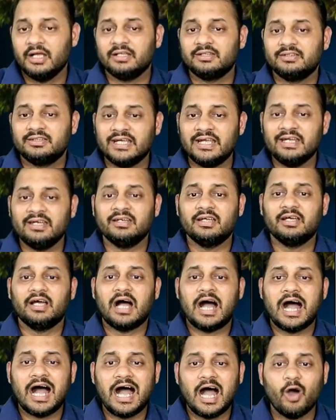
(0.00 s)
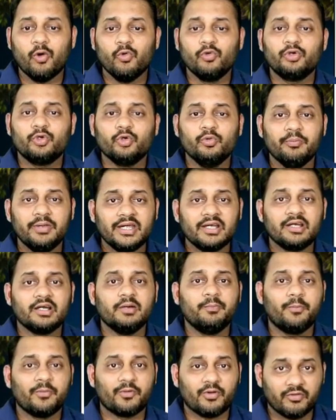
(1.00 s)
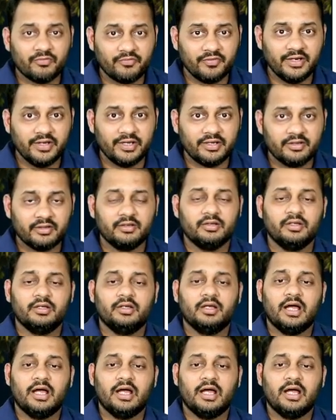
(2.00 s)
Then how to make a profit